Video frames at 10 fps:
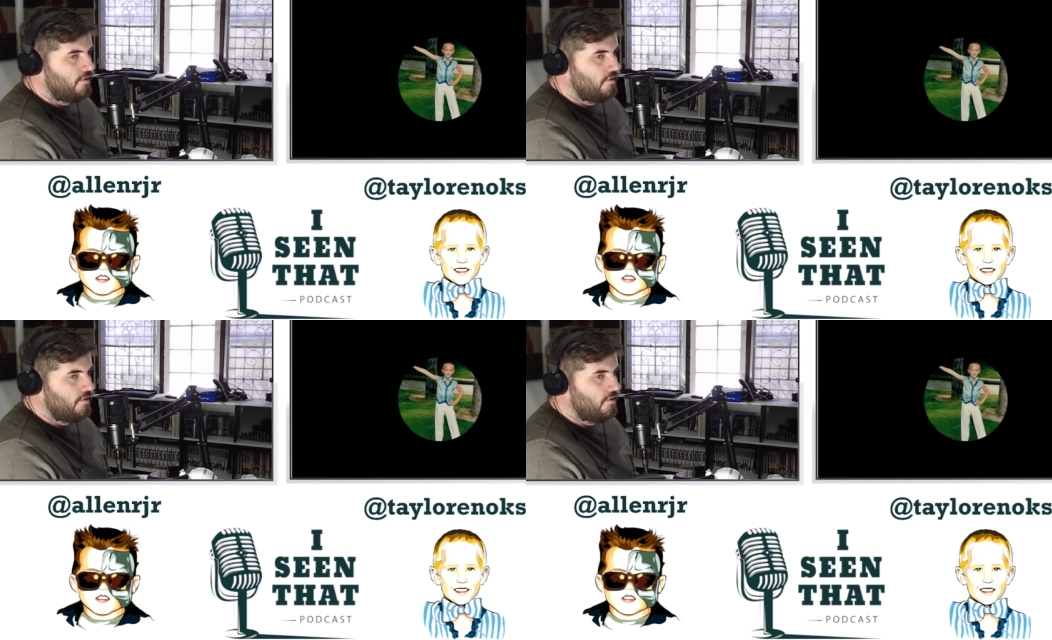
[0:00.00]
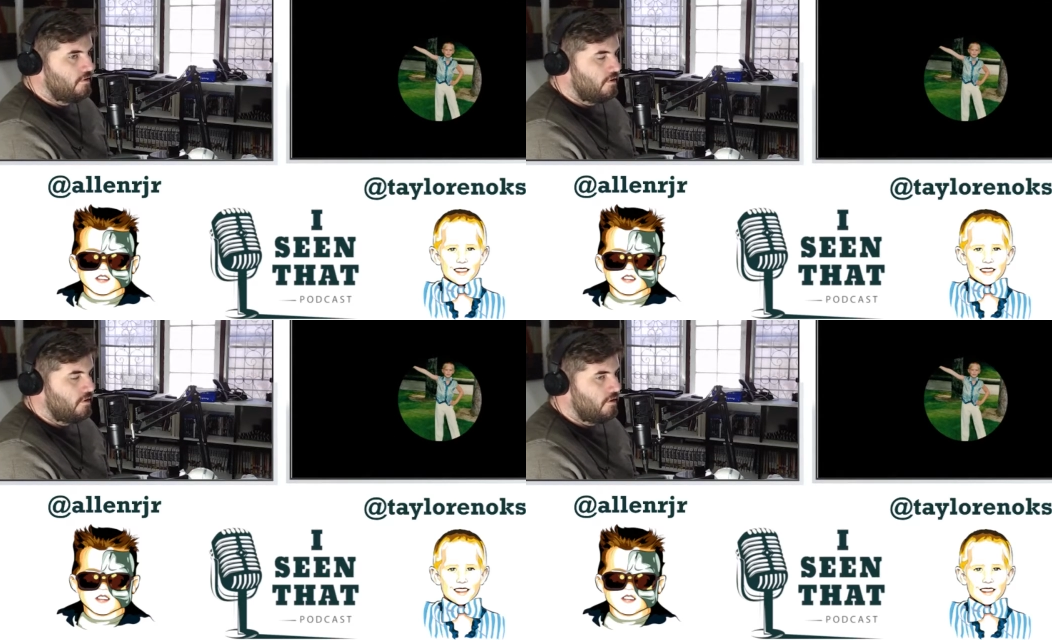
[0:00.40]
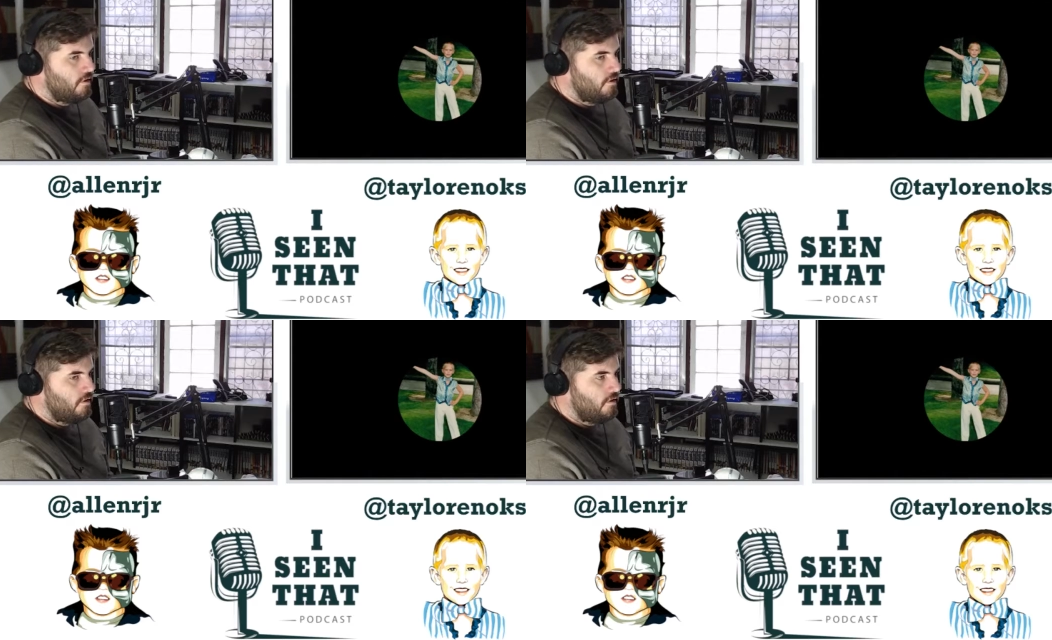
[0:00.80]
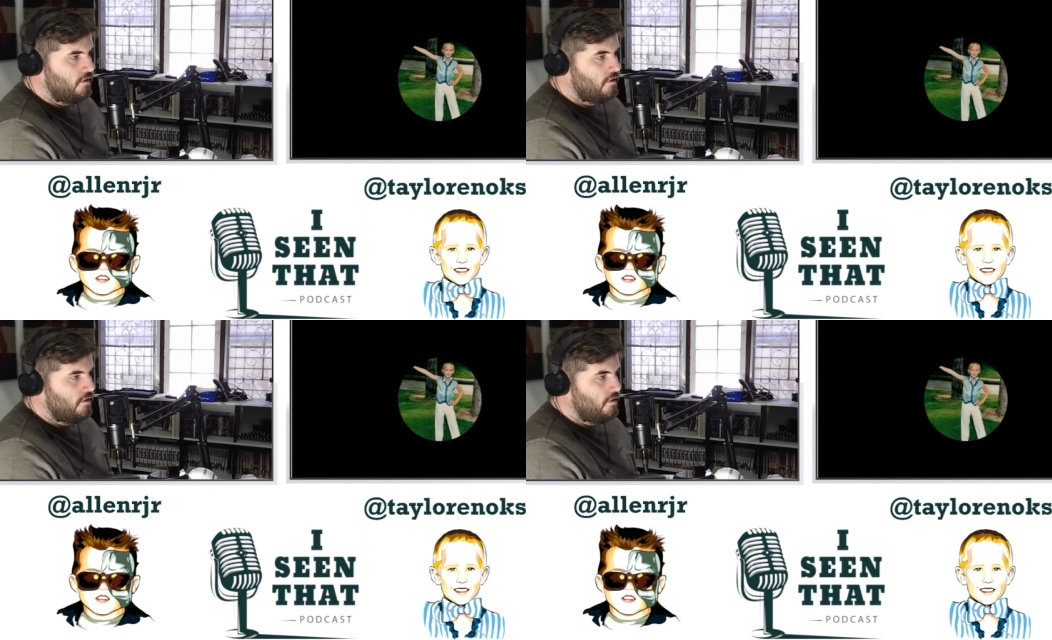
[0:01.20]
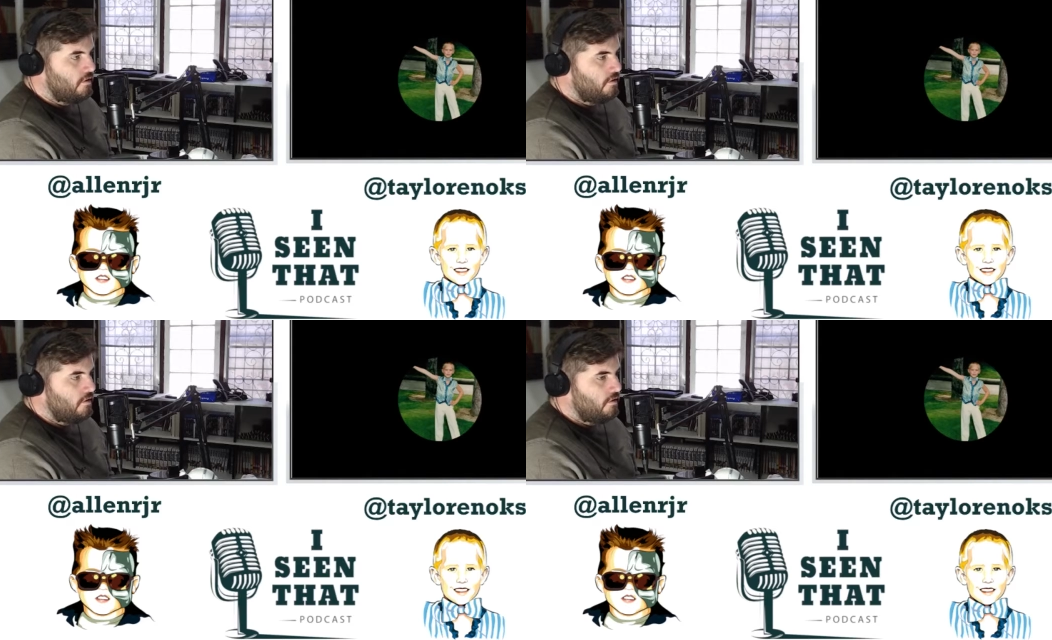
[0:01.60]

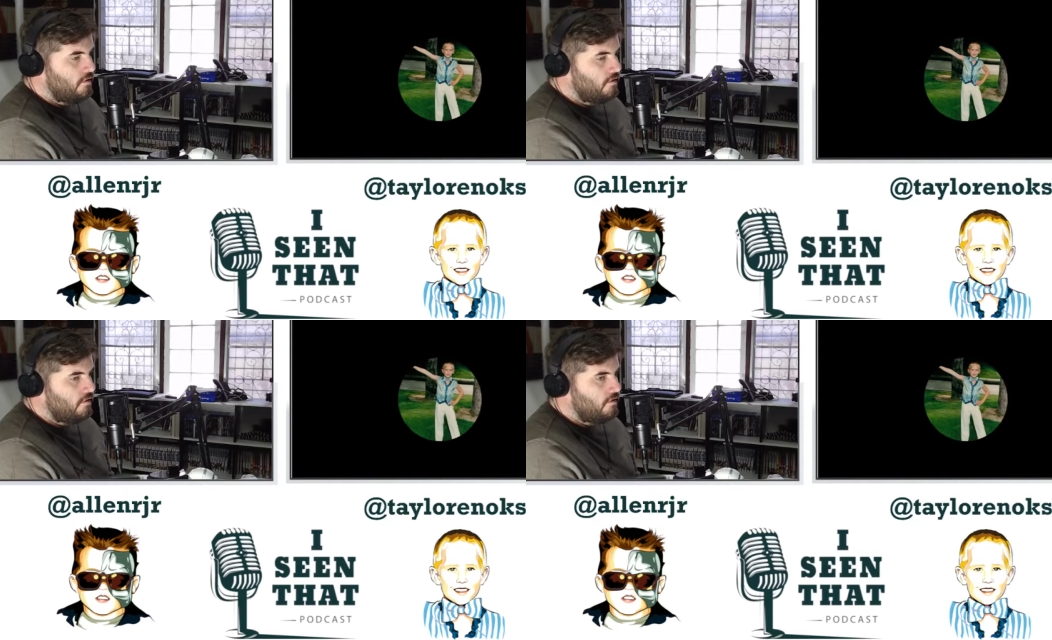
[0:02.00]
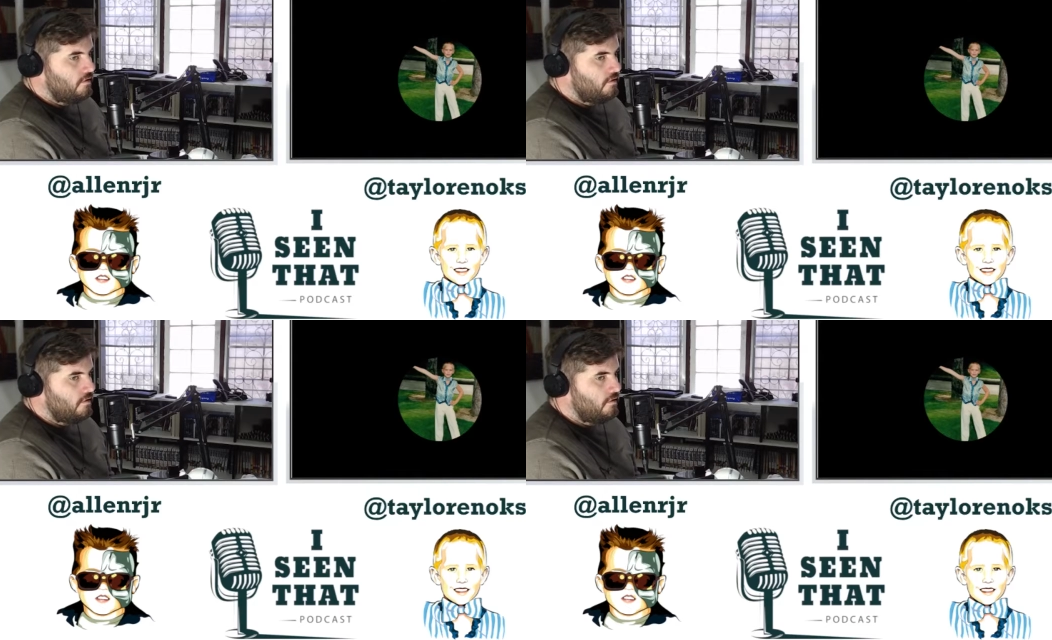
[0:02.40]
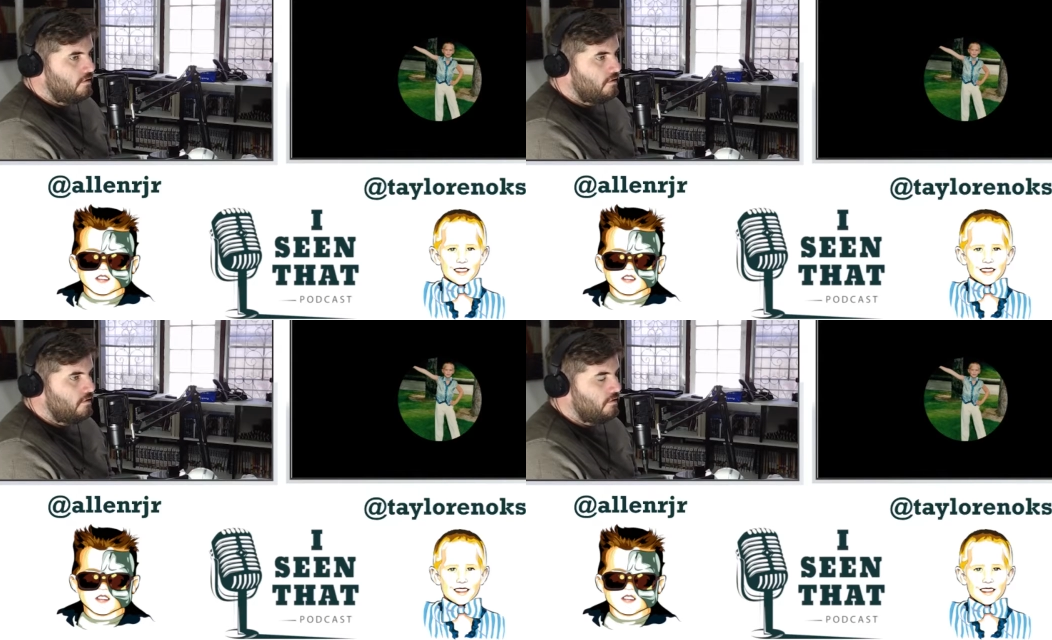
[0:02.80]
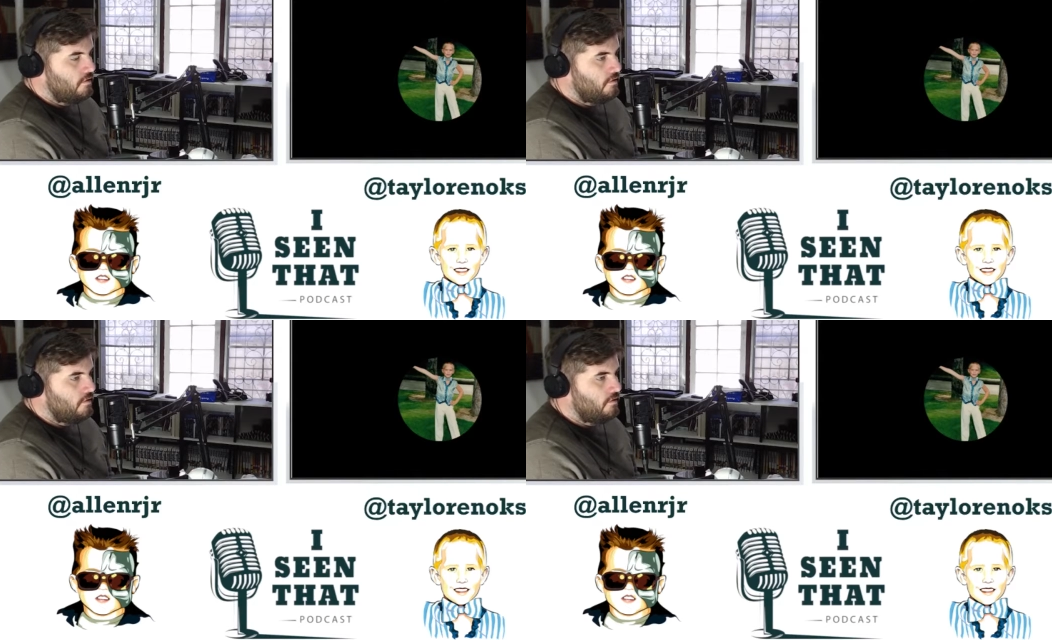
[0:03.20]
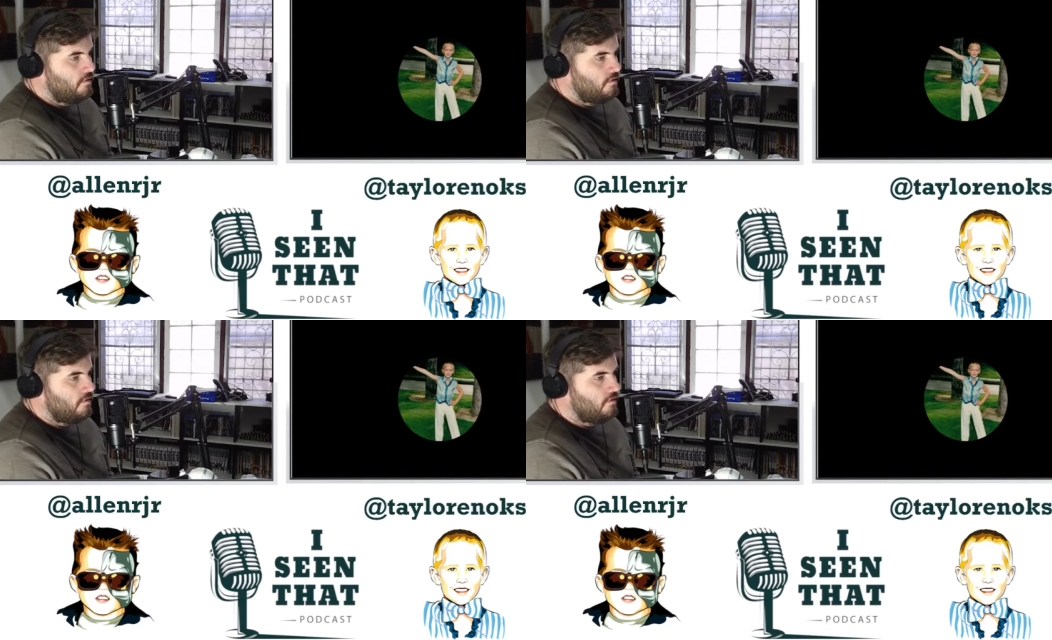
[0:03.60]

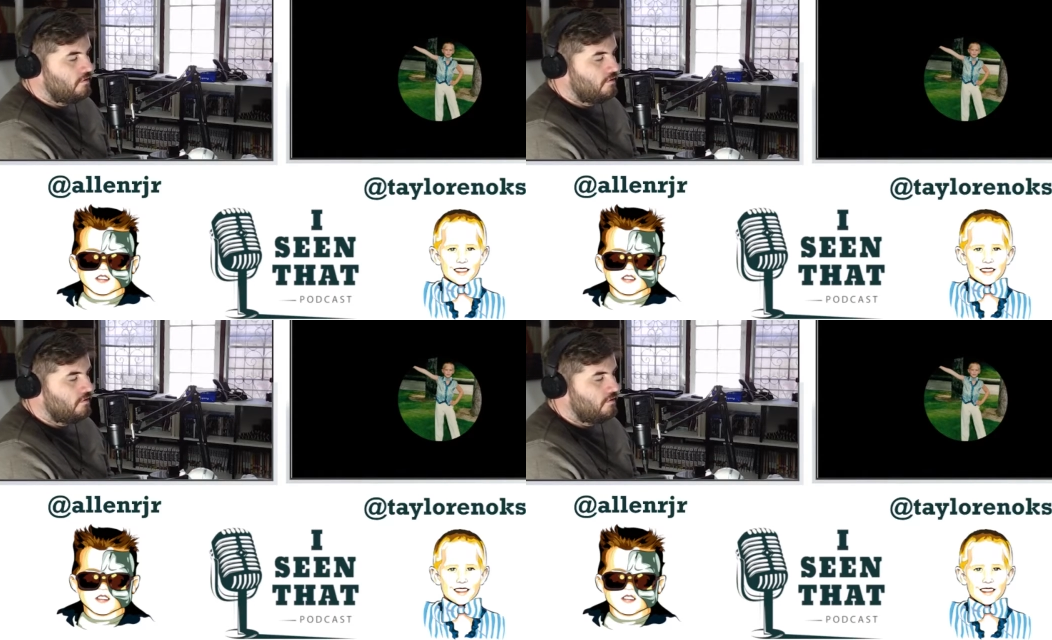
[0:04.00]
(silence)